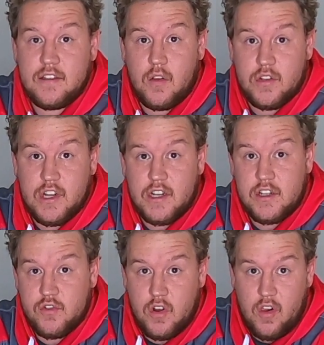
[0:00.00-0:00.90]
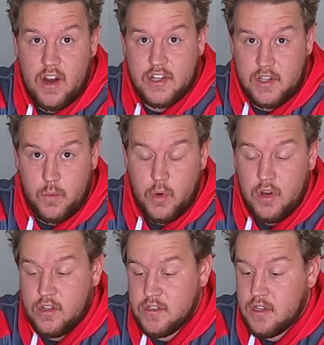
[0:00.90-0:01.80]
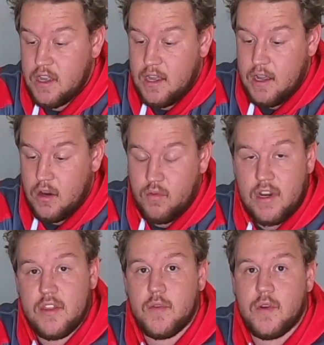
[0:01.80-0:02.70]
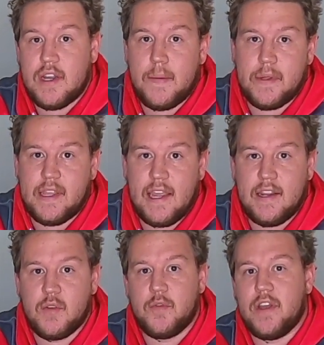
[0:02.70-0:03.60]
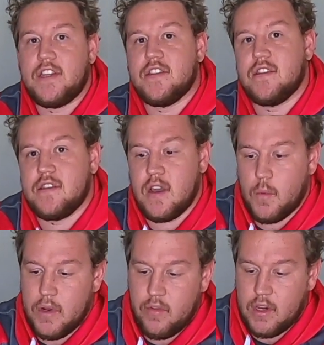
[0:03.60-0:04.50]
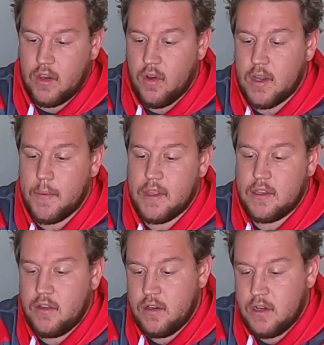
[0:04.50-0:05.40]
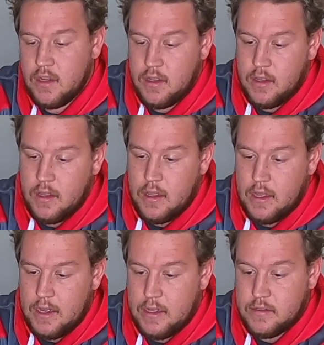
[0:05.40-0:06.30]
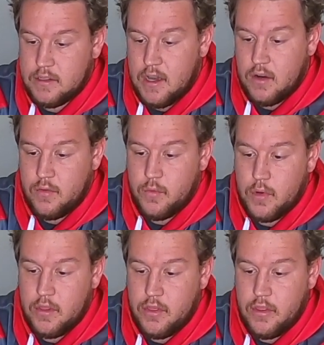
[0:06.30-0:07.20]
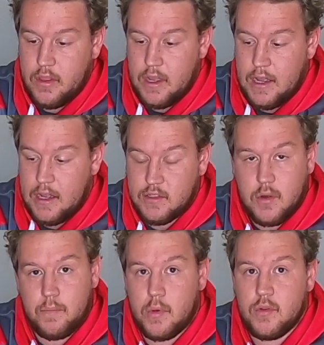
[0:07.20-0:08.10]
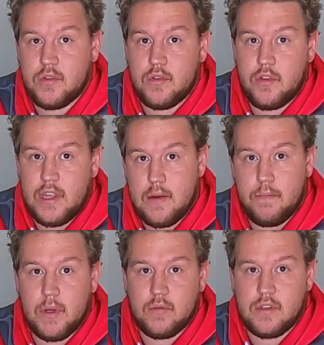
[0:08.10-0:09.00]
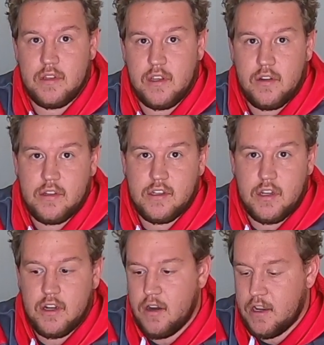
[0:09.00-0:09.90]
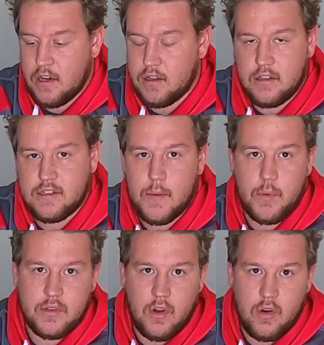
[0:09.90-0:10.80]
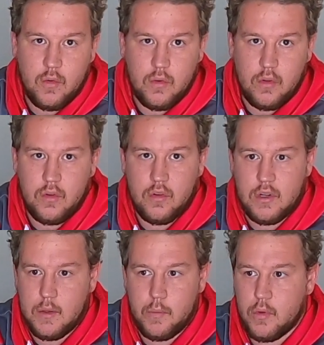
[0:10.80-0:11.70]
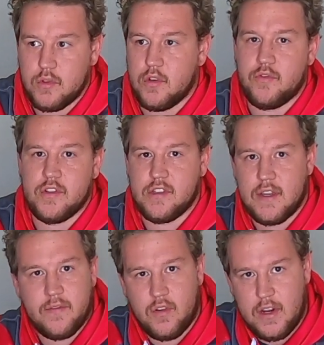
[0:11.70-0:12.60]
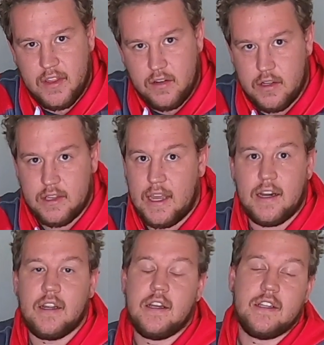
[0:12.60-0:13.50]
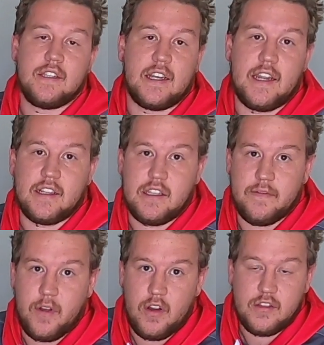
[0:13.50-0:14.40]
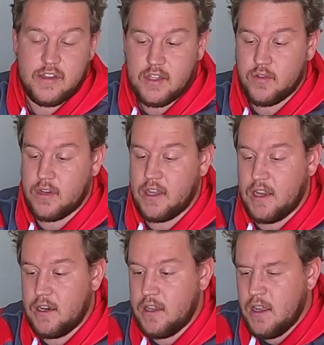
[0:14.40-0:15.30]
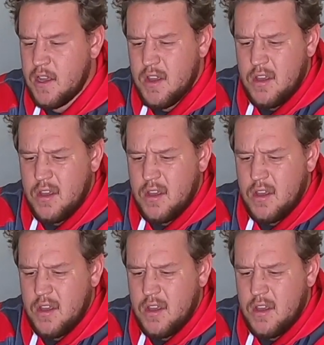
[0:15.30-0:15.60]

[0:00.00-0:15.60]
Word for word: solar charge controller actually works, uh, I'll run you through a couple of key little features that we really like about the unit. Uh, start off with, uh, it's got Bluetooth inbuilt to the unit, so you don't need a little separate dongle or a little Bluetooth receiver or anything like that to connect to your phone, so that's really handy.